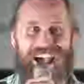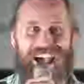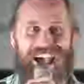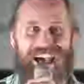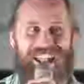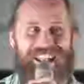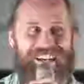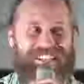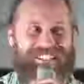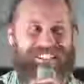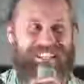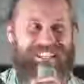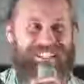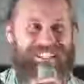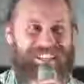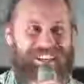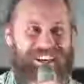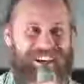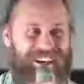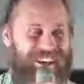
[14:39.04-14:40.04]
And I was
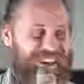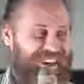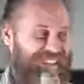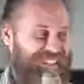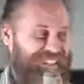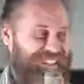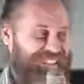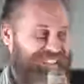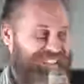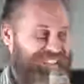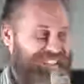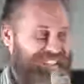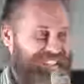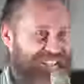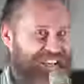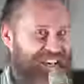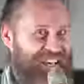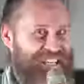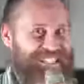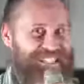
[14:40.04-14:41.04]
like,
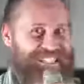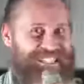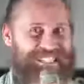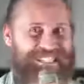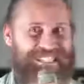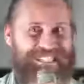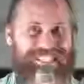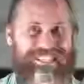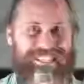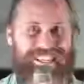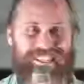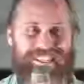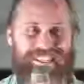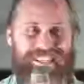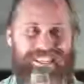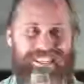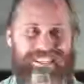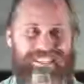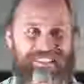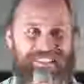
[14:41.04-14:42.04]
yes.
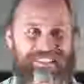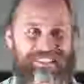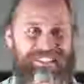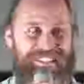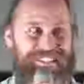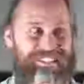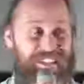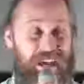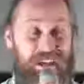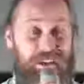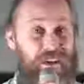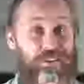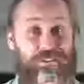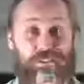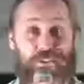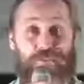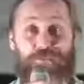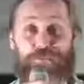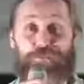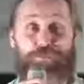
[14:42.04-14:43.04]
Like, this, I was
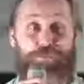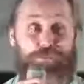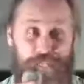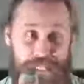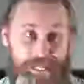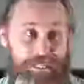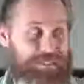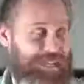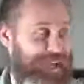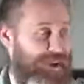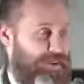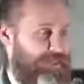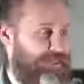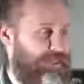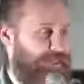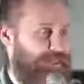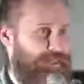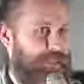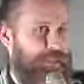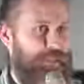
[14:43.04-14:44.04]
just freaked out. I was
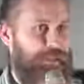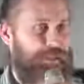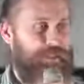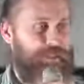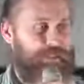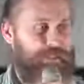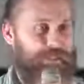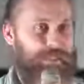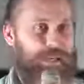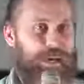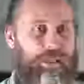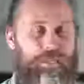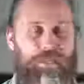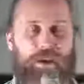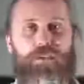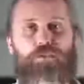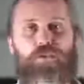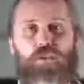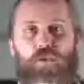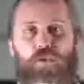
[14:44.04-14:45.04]
like, yeah,
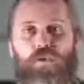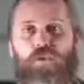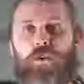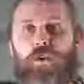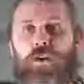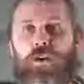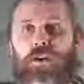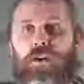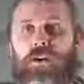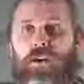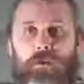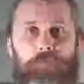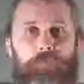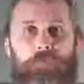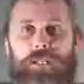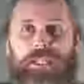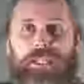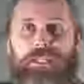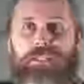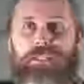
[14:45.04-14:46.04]
that is all
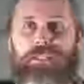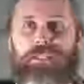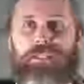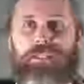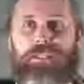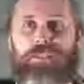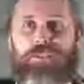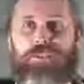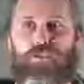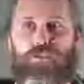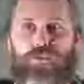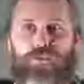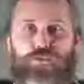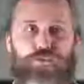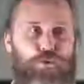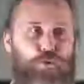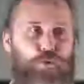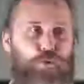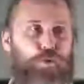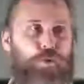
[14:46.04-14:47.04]
completely
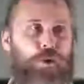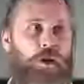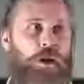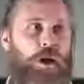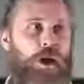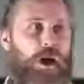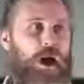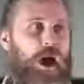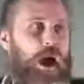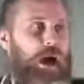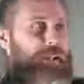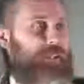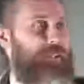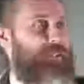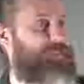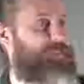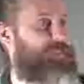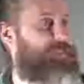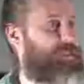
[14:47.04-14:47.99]
true. I lead